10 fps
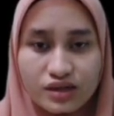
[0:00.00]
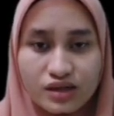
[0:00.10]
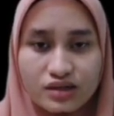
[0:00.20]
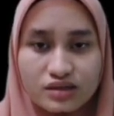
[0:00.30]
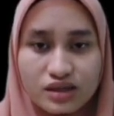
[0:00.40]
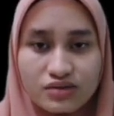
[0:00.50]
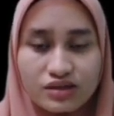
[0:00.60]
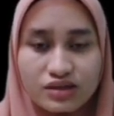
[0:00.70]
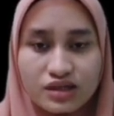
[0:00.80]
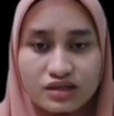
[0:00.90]

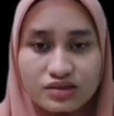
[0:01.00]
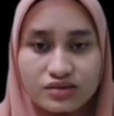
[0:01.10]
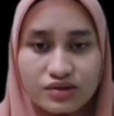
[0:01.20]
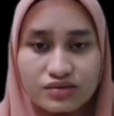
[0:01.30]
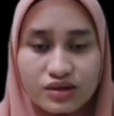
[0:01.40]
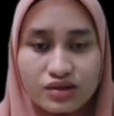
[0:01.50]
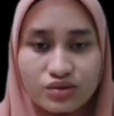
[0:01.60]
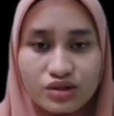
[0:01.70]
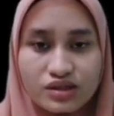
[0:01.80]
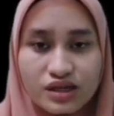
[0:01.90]
750
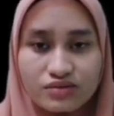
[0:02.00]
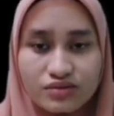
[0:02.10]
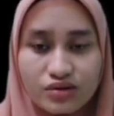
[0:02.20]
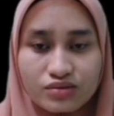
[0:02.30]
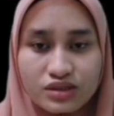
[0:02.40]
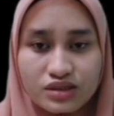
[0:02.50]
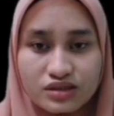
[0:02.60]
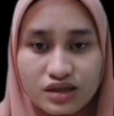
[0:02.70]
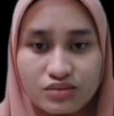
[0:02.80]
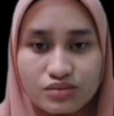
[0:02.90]
we get from the
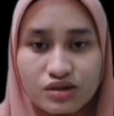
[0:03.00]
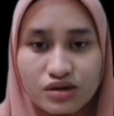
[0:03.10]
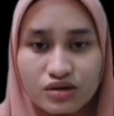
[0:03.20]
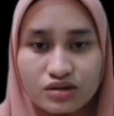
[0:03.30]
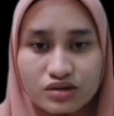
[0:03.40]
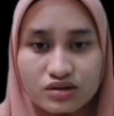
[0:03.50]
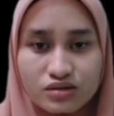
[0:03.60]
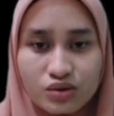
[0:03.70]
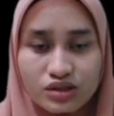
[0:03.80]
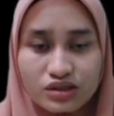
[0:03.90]
table on
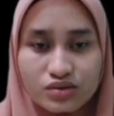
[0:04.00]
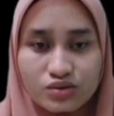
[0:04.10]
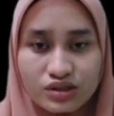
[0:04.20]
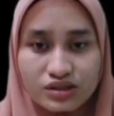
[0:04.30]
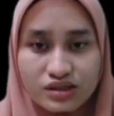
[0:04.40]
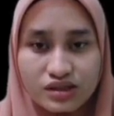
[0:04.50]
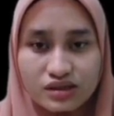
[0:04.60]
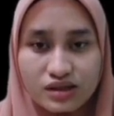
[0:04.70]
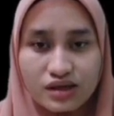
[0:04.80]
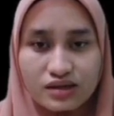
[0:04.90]
question 1C.
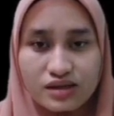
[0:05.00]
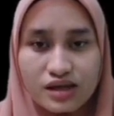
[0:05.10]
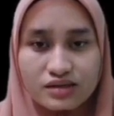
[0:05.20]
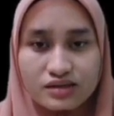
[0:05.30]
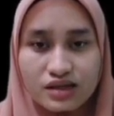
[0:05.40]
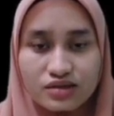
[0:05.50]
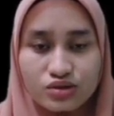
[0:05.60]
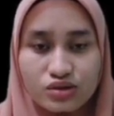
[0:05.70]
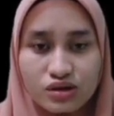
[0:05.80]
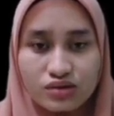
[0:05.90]
Next actual
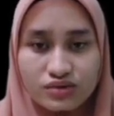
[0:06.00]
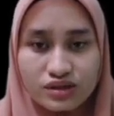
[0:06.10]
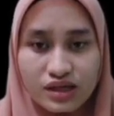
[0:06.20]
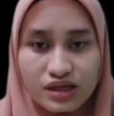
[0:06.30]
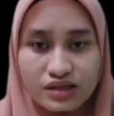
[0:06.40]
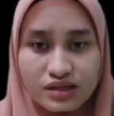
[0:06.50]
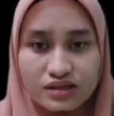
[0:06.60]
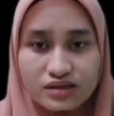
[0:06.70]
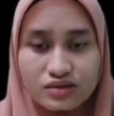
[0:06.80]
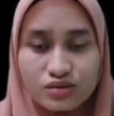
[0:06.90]
overhead
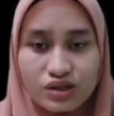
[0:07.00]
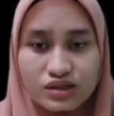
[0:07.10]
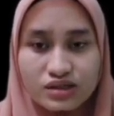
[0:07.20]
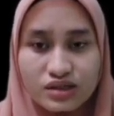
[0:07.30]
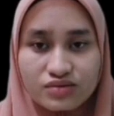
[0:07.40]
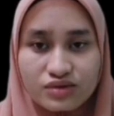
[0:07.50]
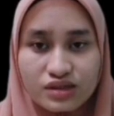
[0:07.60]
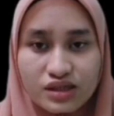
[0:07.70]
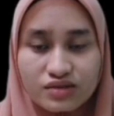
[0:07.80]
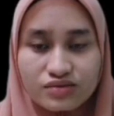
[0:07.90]
is
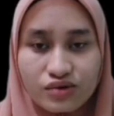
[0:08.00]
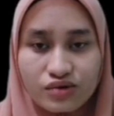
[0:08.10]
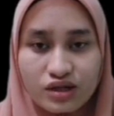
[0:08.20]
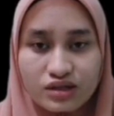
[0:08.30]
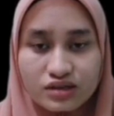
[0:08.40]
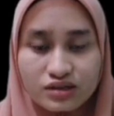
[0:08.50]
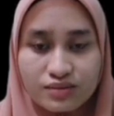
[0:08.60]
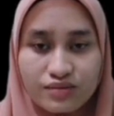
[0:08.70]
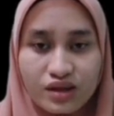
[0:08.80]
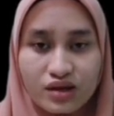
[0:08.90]
178,400.
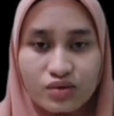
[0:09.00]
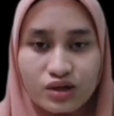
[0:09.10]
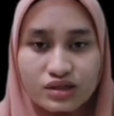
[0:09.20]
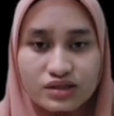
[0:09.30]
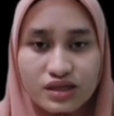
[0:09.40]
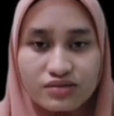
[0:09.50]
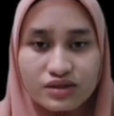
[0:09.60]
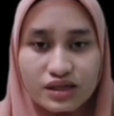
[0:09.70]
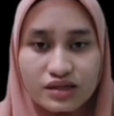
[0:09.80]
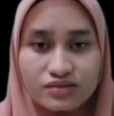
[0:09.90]

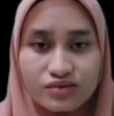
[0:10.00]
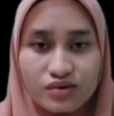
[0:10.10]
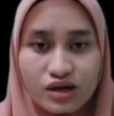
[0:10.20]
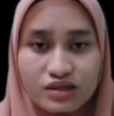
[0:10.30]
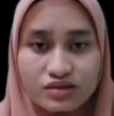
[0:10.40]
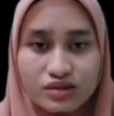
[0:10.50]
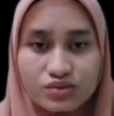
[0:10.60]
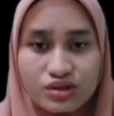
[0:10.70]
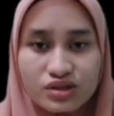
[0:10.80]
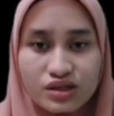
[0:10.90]
178,400 we
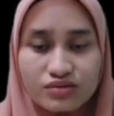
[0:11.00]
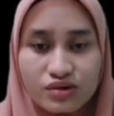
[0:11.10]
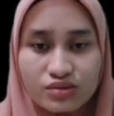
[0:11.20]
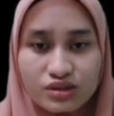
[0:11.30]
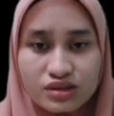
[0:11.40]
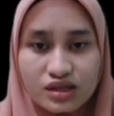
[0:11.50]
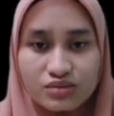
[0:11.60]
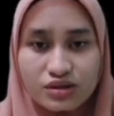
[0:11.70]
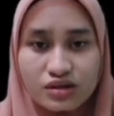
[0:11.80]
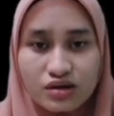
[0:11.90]
get from the
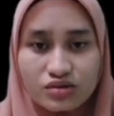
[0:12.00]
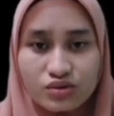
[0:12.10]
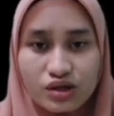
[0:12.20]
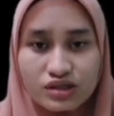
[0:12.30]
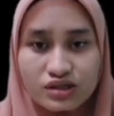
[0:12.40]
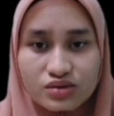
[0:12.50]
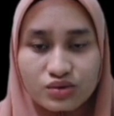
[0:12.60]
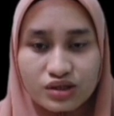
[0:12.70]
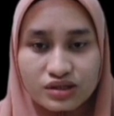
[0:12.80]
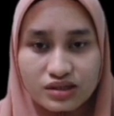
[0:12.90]
table on question
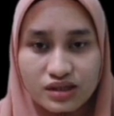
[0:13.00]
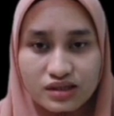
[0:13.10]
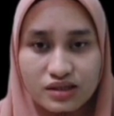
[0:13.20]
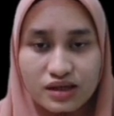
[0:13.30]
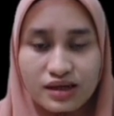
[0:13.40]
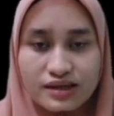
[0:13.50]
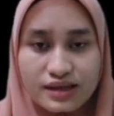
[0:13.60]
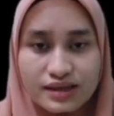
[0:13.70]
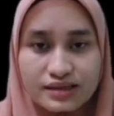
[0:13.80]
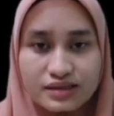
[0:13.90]
1C.
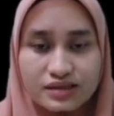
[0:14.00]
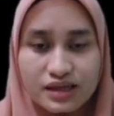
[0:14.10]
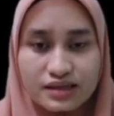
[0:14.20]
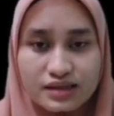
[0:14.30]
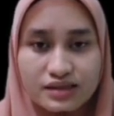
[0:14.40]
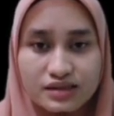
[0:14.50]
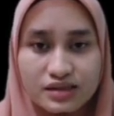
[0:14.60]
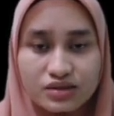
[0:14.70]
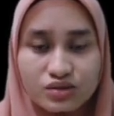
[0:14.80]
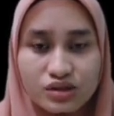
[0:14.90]
Next
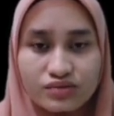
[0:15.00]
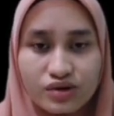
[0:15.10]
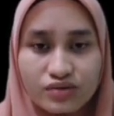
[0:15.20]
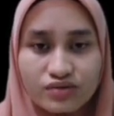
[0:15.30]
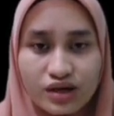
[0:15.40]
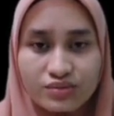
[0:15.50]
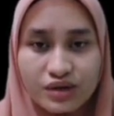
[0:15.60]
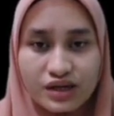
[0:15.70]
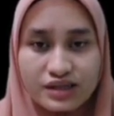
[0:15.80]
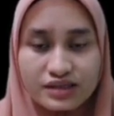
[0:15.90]
96,345
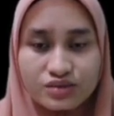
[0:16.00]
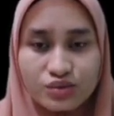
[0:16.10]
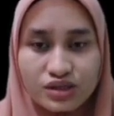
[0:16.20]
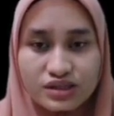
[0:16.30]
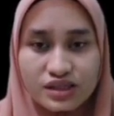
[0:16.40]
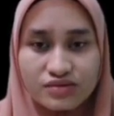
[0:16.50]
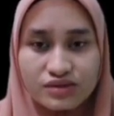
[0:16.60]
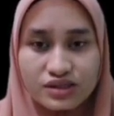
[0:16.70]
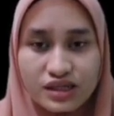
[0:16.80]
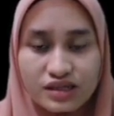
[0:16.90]
minus
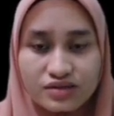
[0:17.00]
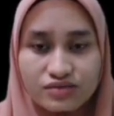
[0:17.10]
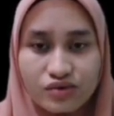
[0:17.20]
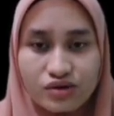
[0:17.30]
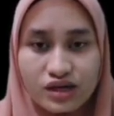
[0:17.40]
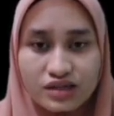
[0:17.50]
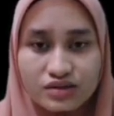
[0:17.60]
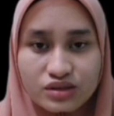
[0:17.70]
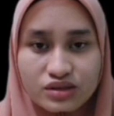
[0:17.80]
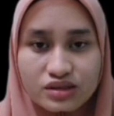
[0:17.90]

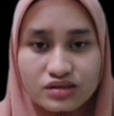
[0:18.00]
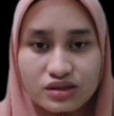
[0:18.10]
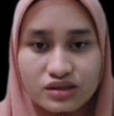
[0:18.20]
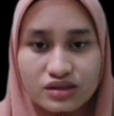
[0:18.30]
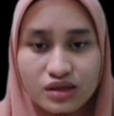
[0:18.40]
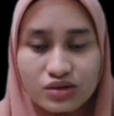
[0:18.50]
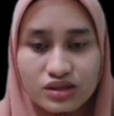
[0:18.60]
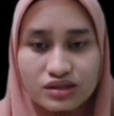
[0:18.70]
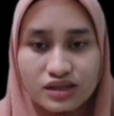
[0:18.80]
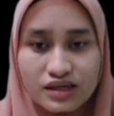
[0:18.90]
178,400. The result
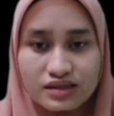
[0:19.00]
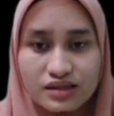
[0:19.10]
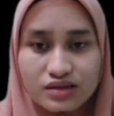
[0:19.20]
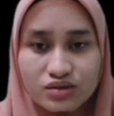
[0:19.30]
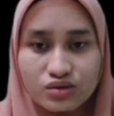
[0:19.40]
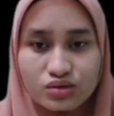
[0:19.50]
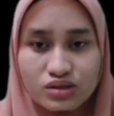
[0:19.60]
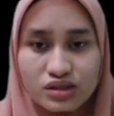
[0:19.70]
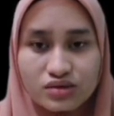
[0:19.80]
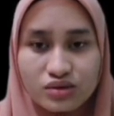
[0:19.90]
is
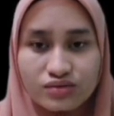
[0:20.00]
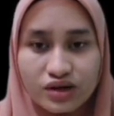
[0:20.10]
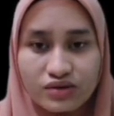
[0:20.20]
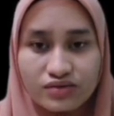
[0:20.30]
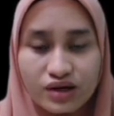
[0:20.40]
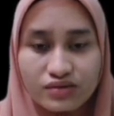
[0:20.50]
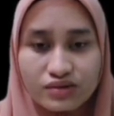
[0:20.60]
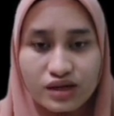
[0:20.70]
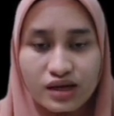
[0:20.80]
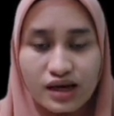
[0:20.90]
82,055
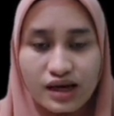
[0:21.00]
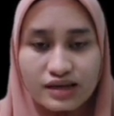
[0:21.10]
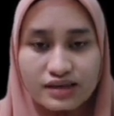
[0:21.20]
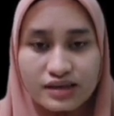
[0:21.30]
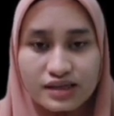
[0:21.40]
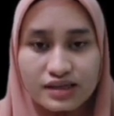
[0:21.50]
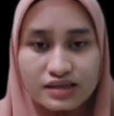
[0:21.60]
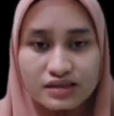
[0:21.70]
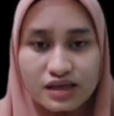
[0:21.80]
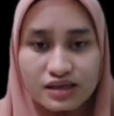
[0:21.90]
and it is
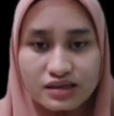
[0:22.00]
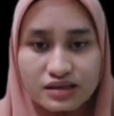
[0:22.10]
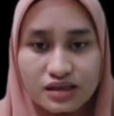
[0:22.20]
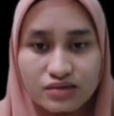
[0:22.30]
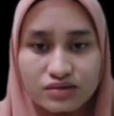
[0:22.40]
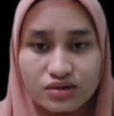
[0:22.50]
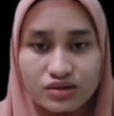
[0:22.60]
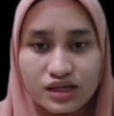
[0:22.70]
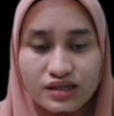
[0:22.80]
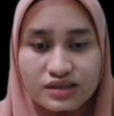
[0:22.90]
negative, so the
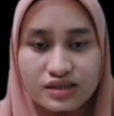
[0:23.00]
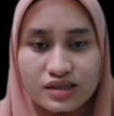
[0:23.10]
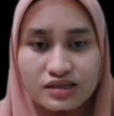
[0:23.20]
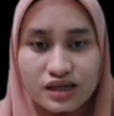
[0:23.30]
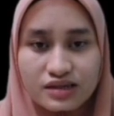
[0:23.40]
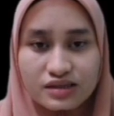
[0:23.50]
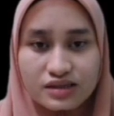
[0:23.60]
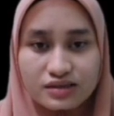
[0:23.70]
answer is under.